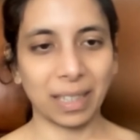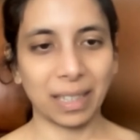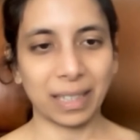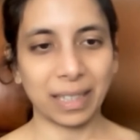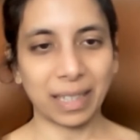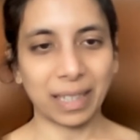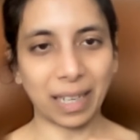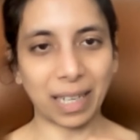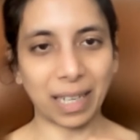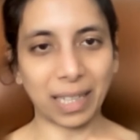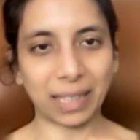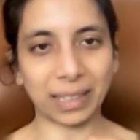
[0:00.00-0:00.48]

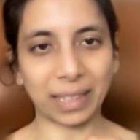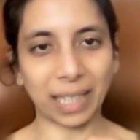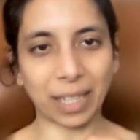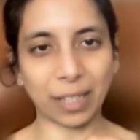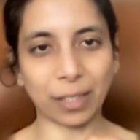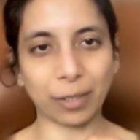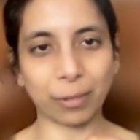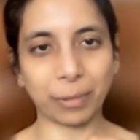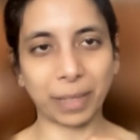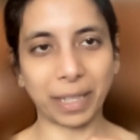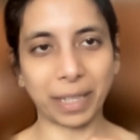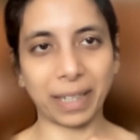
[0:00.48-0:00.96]
and
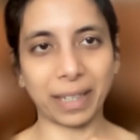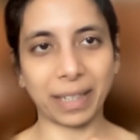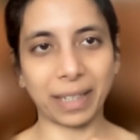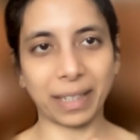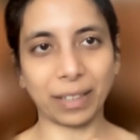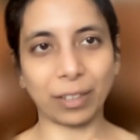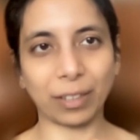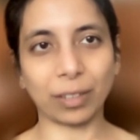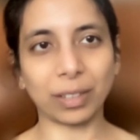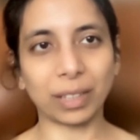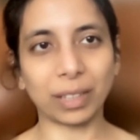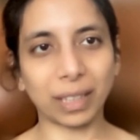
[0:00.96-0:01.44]
that's where,
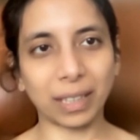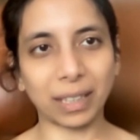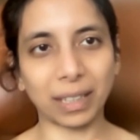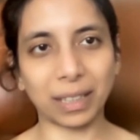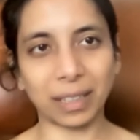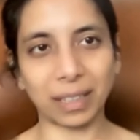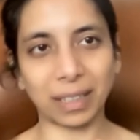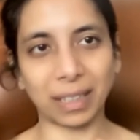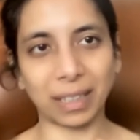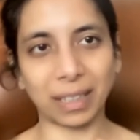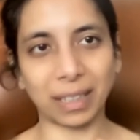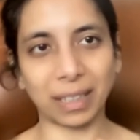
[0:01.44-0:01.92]

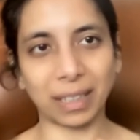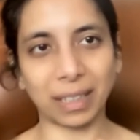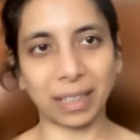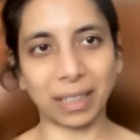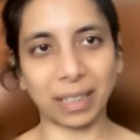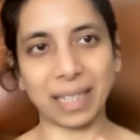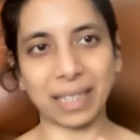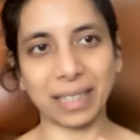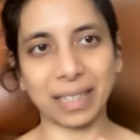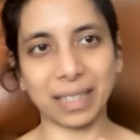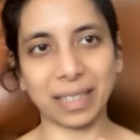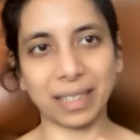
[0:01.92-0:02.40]
the
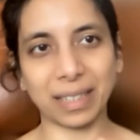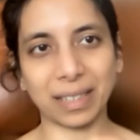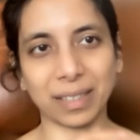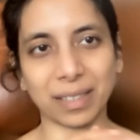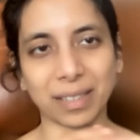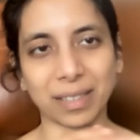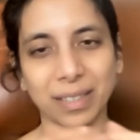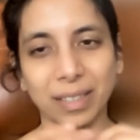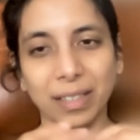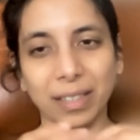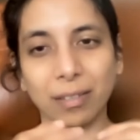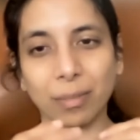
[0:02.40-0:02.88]
idea
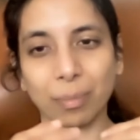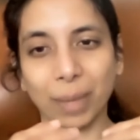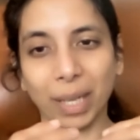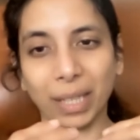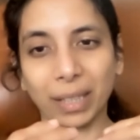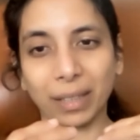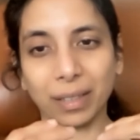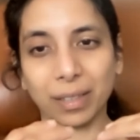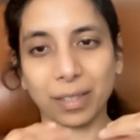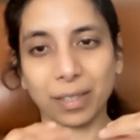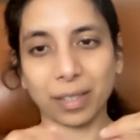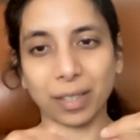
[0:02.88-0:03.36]
is these
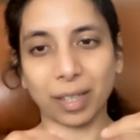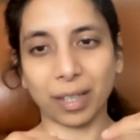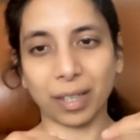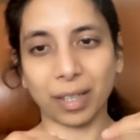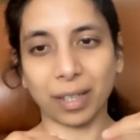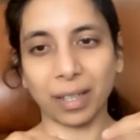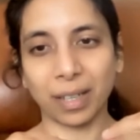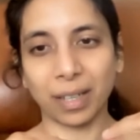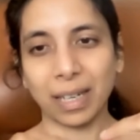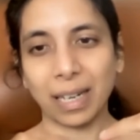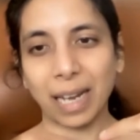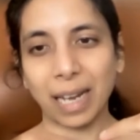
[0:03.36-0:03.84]
methods
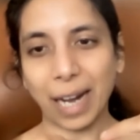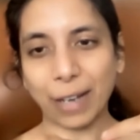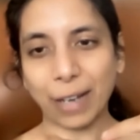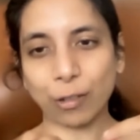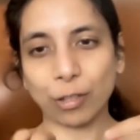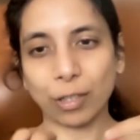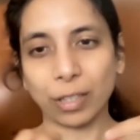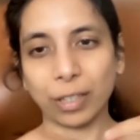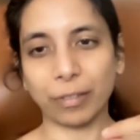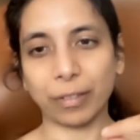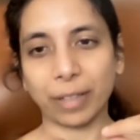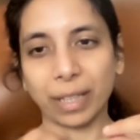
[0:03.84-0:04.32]
are
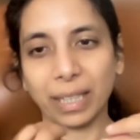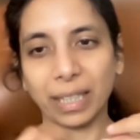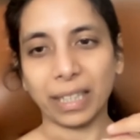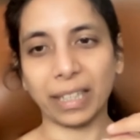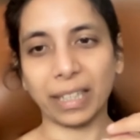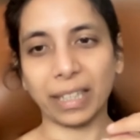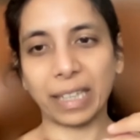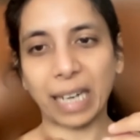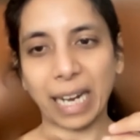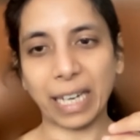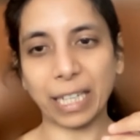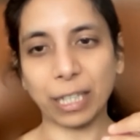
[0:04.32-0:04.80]
actually
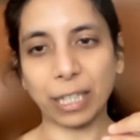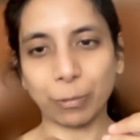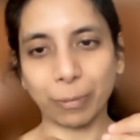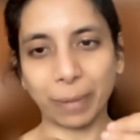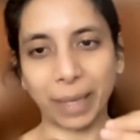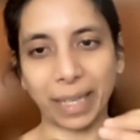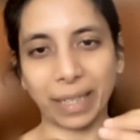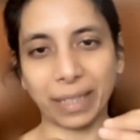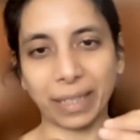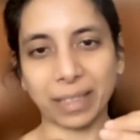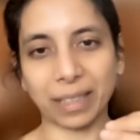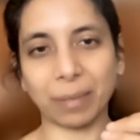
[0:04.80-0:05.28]
really
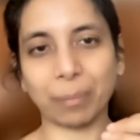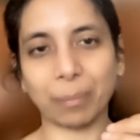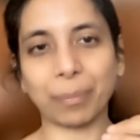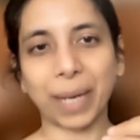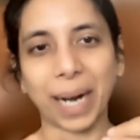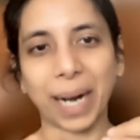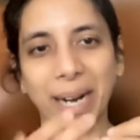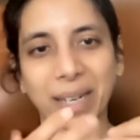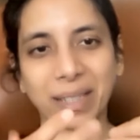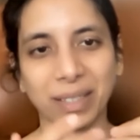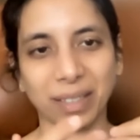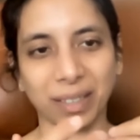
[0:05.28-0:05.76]
lightweight and
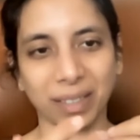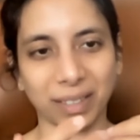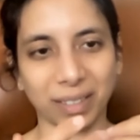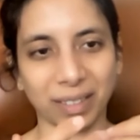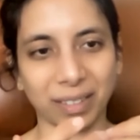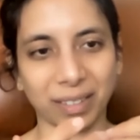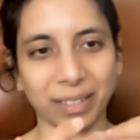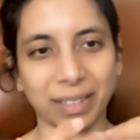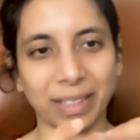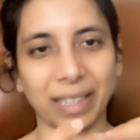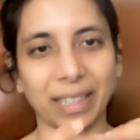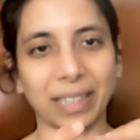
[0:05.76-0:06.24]

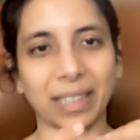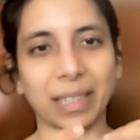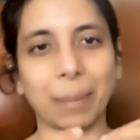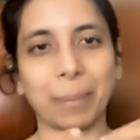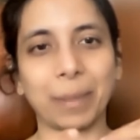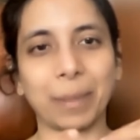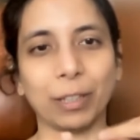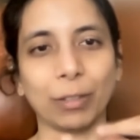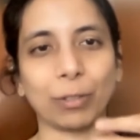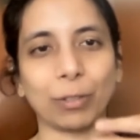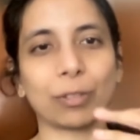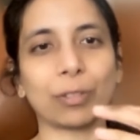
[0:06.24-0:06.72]
practical, right? I
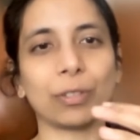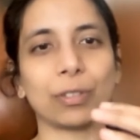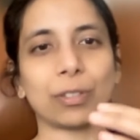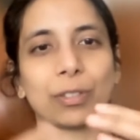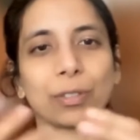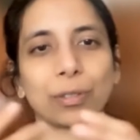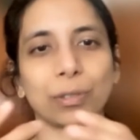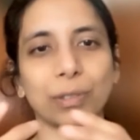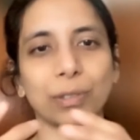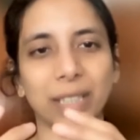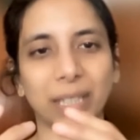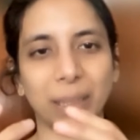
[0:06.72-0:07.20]
mean, you could
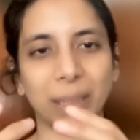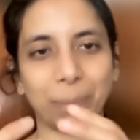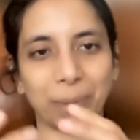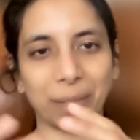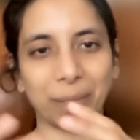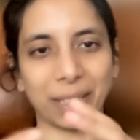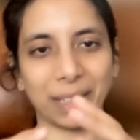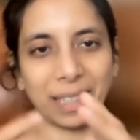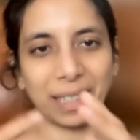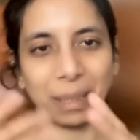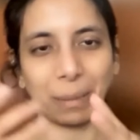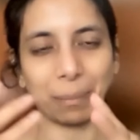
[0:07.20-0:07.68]
do deep
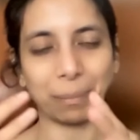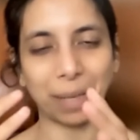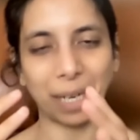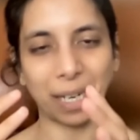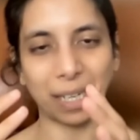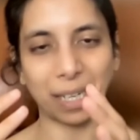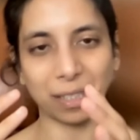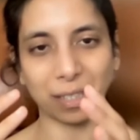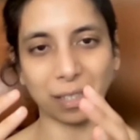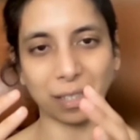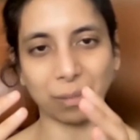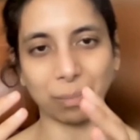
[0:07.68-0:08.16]
learning
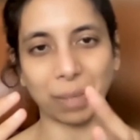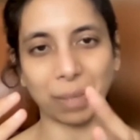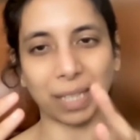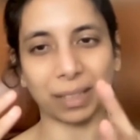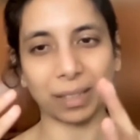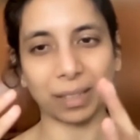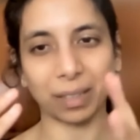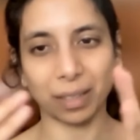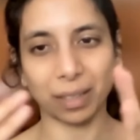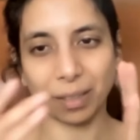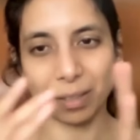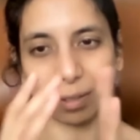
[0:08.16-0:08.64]
based
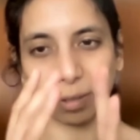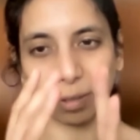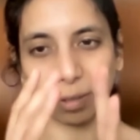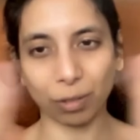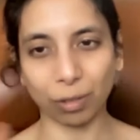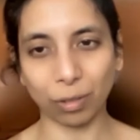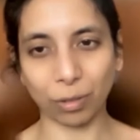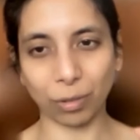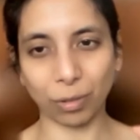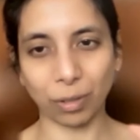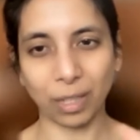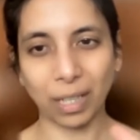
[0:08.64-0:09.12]
methods
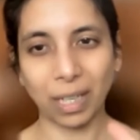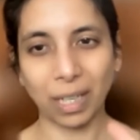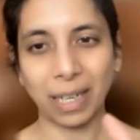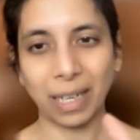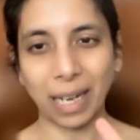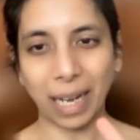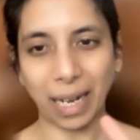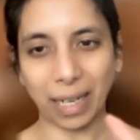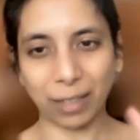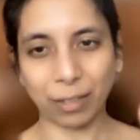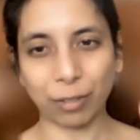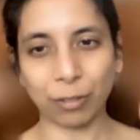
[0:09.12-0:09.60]
to
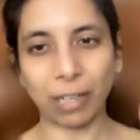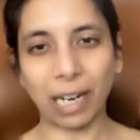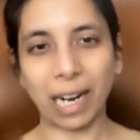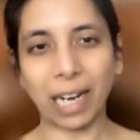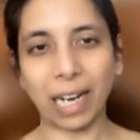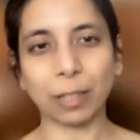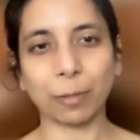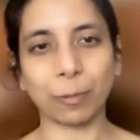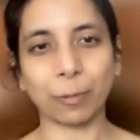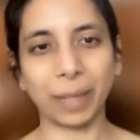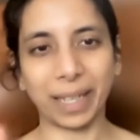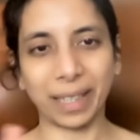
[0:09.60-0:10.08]

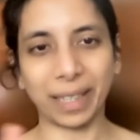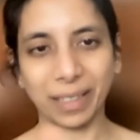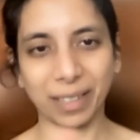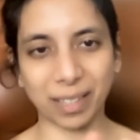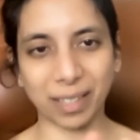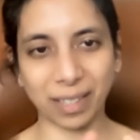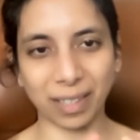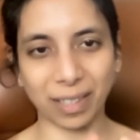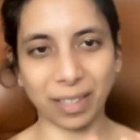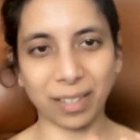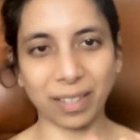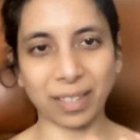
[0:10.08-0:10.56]
extract
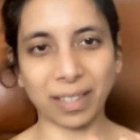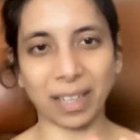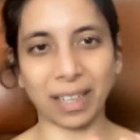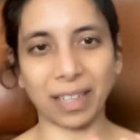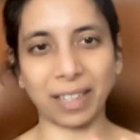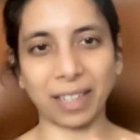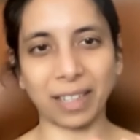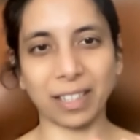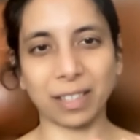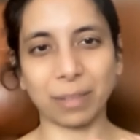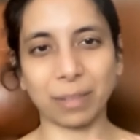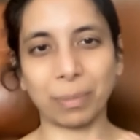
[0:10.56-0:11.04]
various
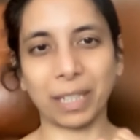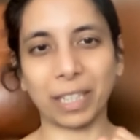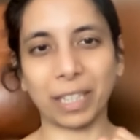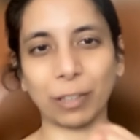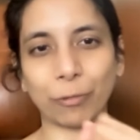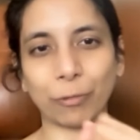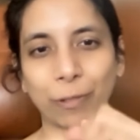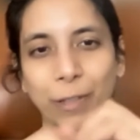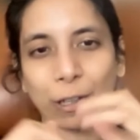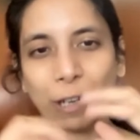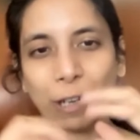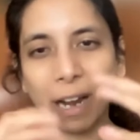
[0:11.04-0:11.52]
insights, but
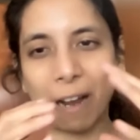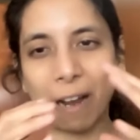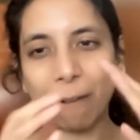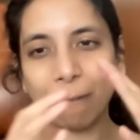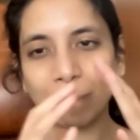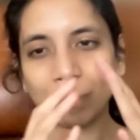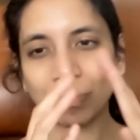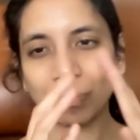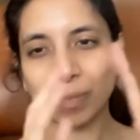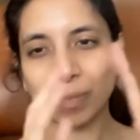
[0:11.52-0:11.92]
if you have